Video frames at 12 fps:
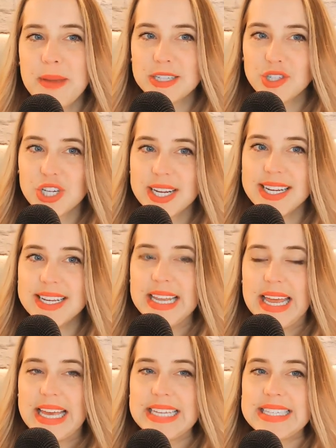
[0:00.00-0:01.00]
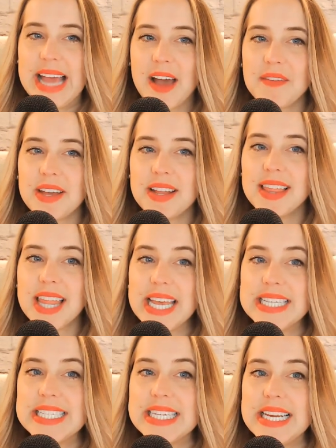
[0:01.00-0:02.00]
mention is having
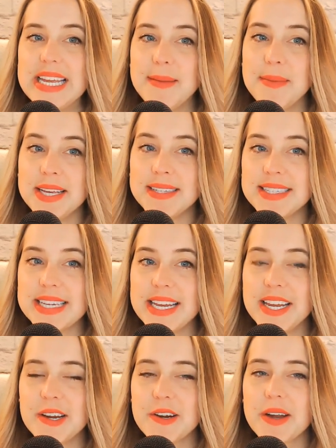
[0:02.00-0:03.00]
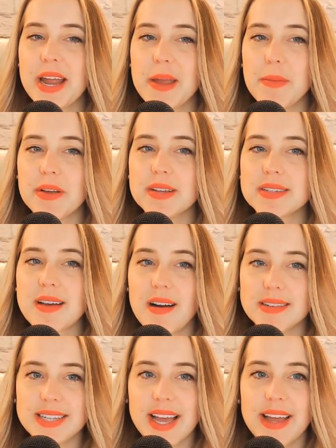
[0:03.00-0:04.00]
lazy EBC or A+
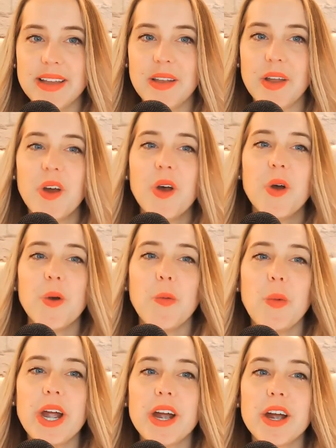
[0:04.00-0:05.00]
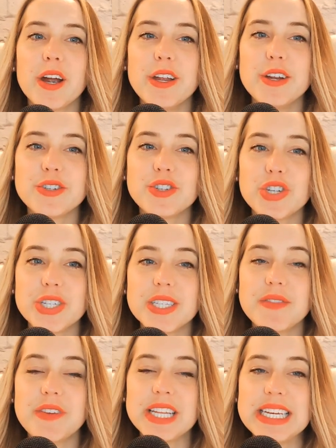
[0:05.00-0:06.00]
content where you're
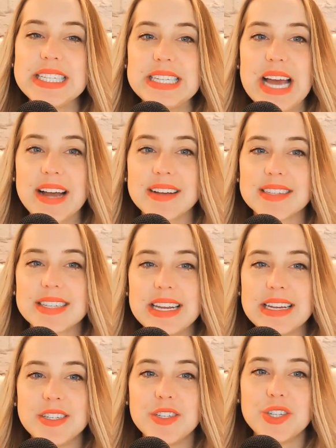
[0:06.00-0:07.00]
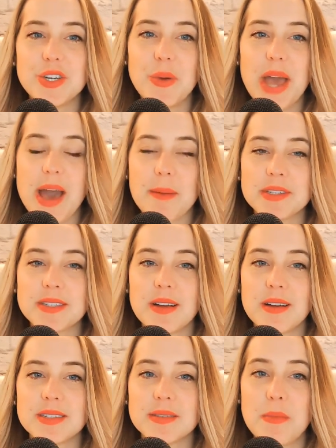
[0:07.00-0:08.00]
just filling text into
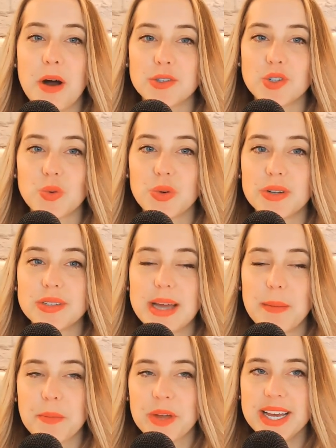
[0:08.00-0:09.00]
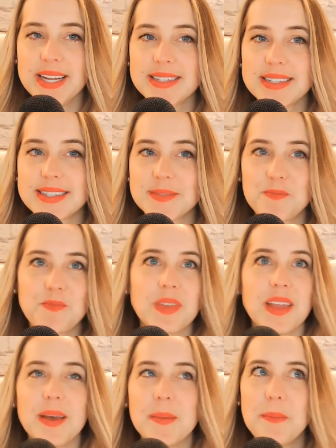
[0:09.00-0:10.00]
Amazon's module templates.
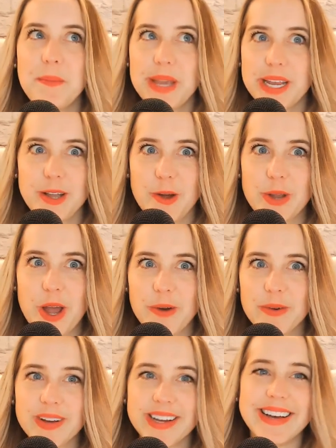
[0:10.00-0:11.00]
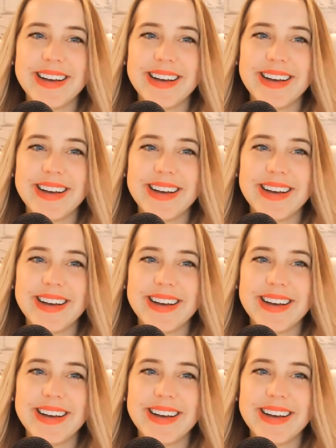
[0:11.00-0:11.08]
Big no-no.